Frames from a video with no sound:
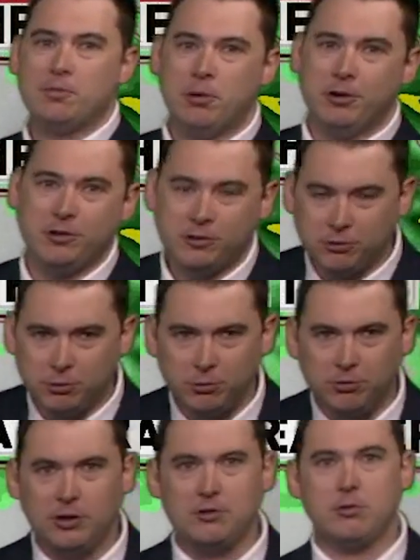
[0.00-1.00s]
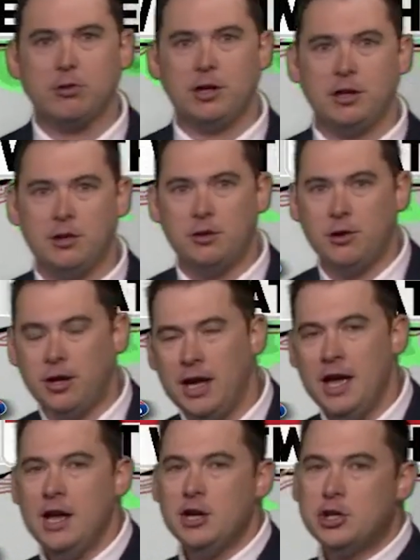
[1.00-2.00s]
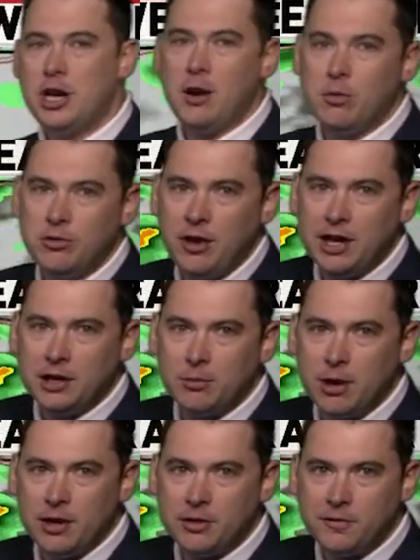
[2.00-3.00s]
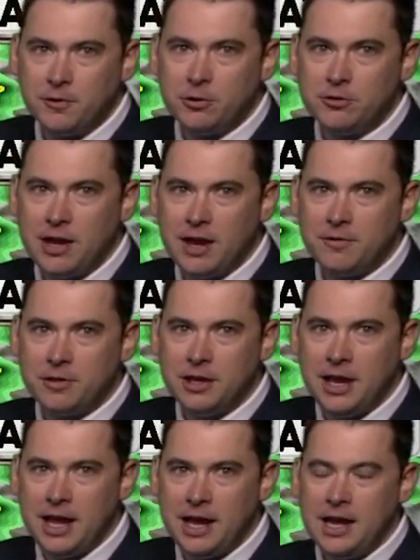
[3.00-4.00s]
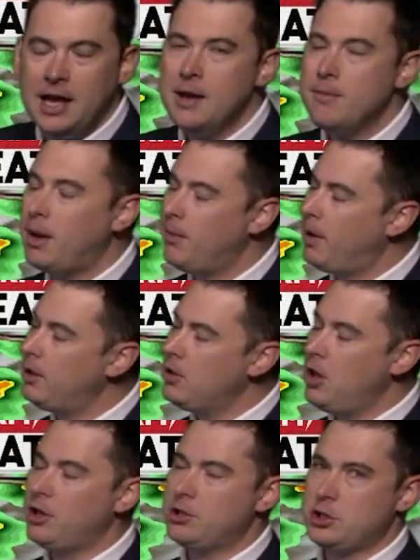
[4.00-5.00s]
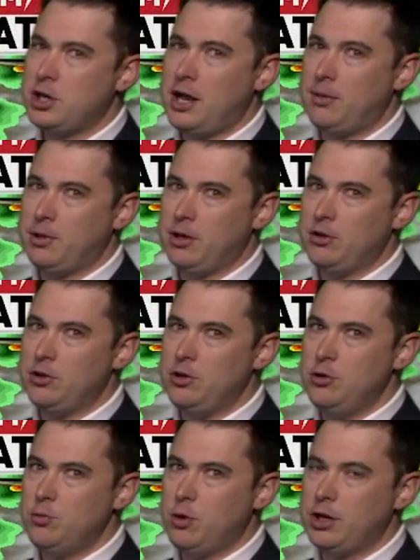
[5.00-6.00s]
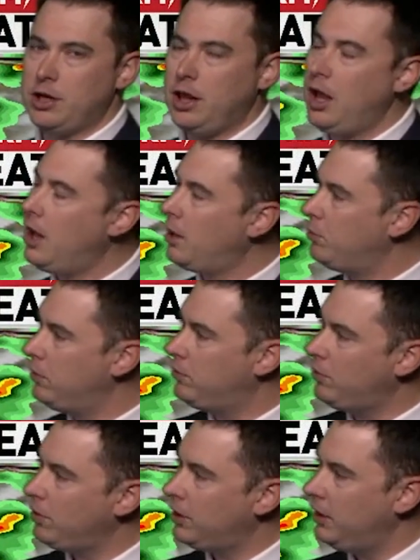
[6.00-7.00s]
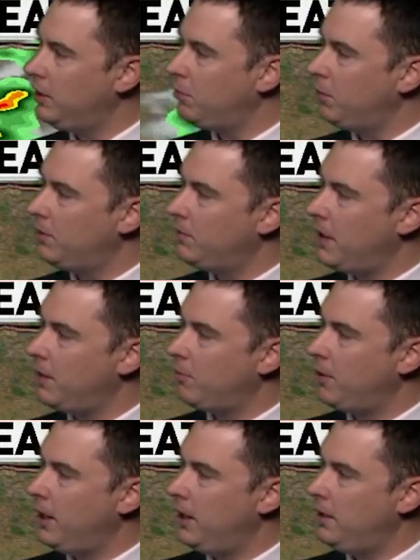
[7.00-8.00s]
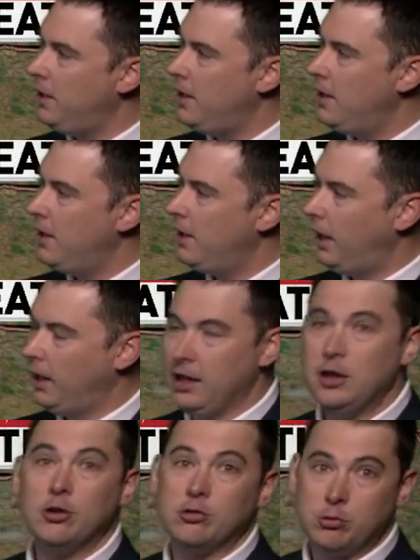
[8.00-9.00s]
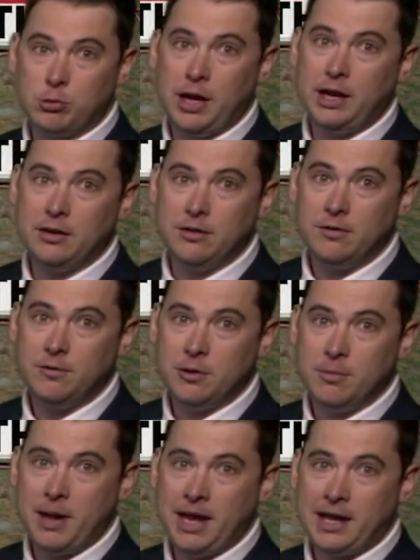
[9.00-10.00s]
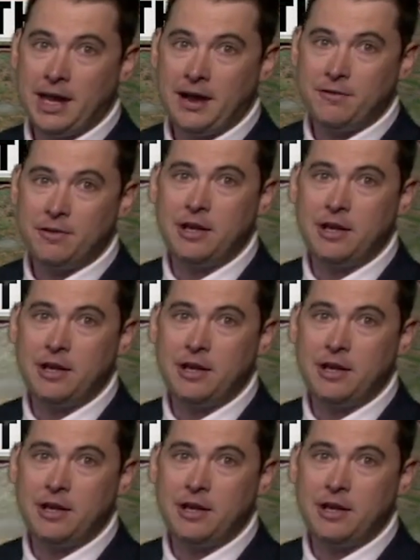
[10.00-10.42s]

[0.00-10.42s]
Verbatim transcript: pushes through central Illinois. Showers hanging around the first half of the day. By about lunchtime here, noon, 1 o'clock, we start getting rid of that rain, and it looks great for the back half of the